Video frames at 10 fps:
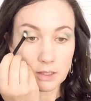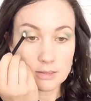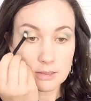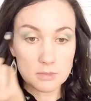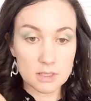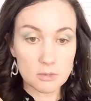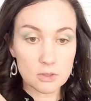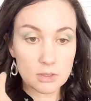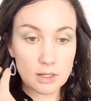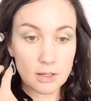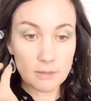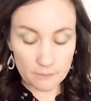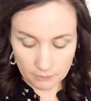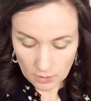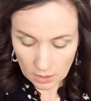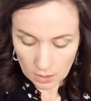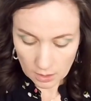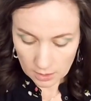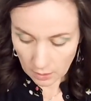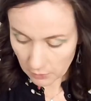Got some symmetry.
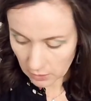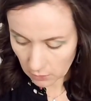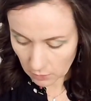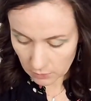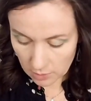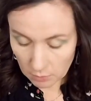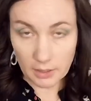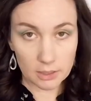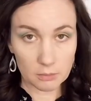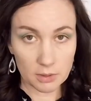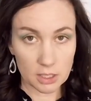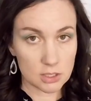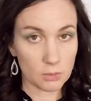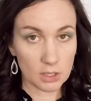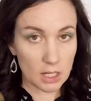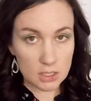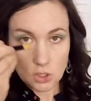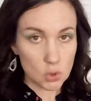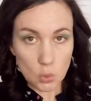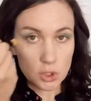Now we're gonna go in with our blender brush, and we're not
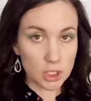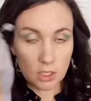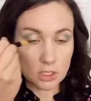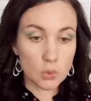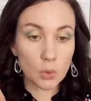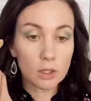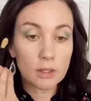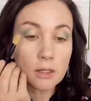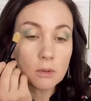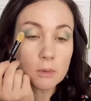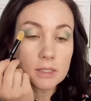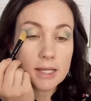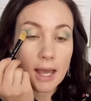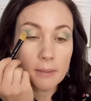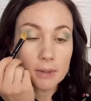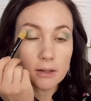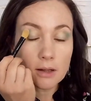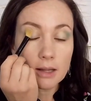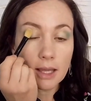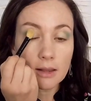swooshing and swirling, we're tapping
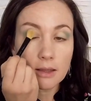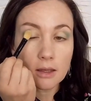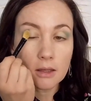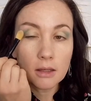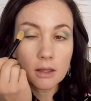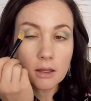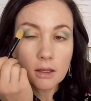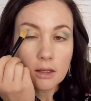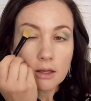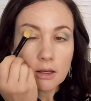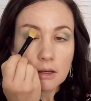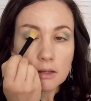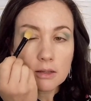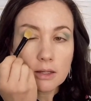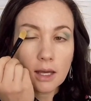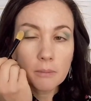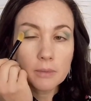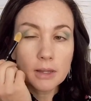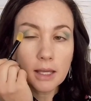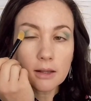lightly. Tap
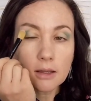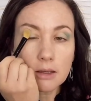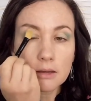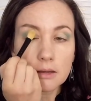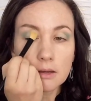lightly.